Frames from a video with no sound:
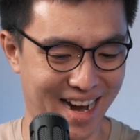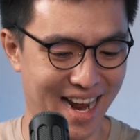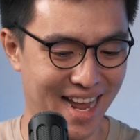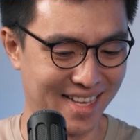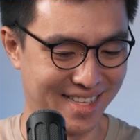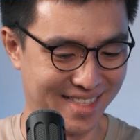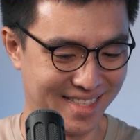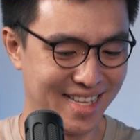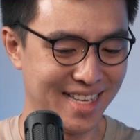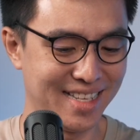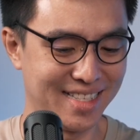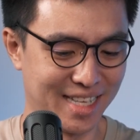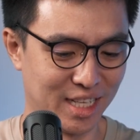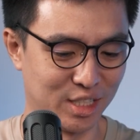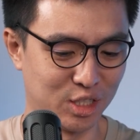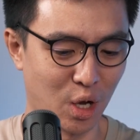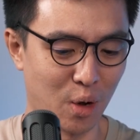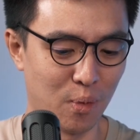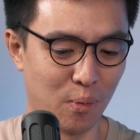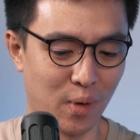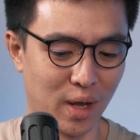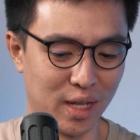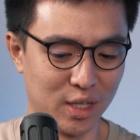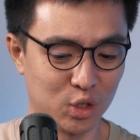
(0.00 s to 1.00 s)
As this is the
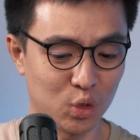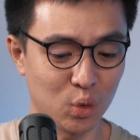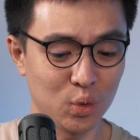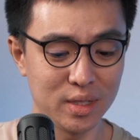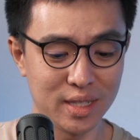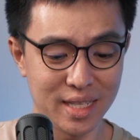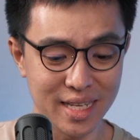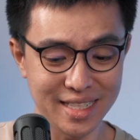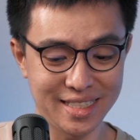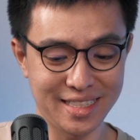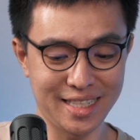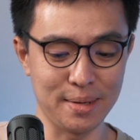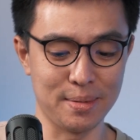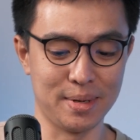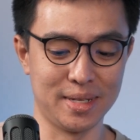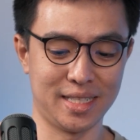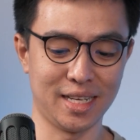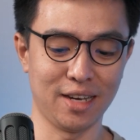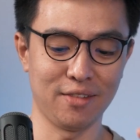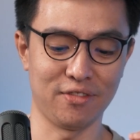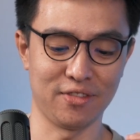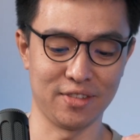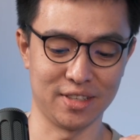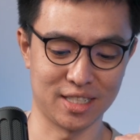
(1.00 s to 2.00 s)
top one. So this chip
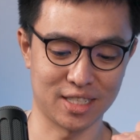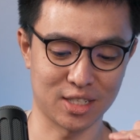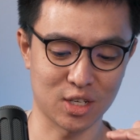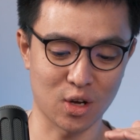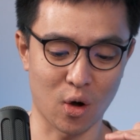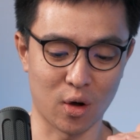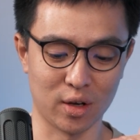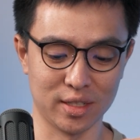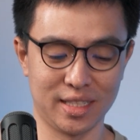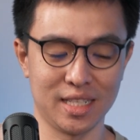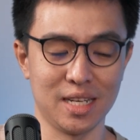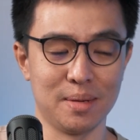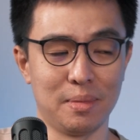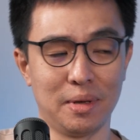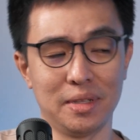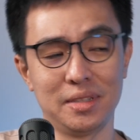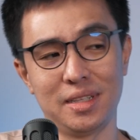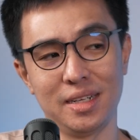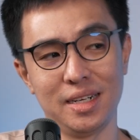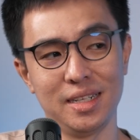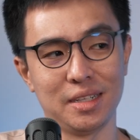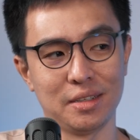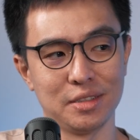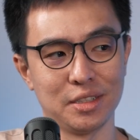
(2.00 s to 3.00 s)
itself is costing about
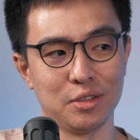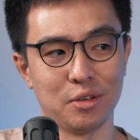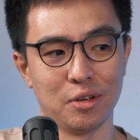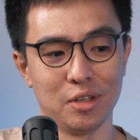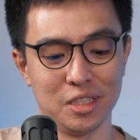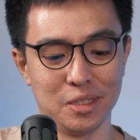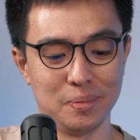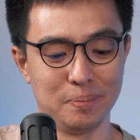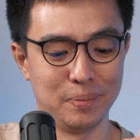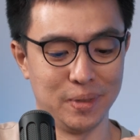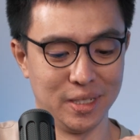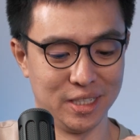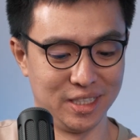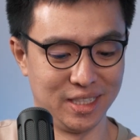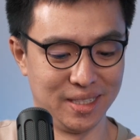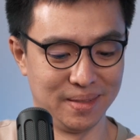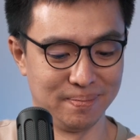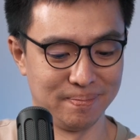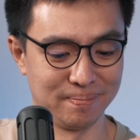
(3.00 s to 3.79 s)
$30,000 per chip.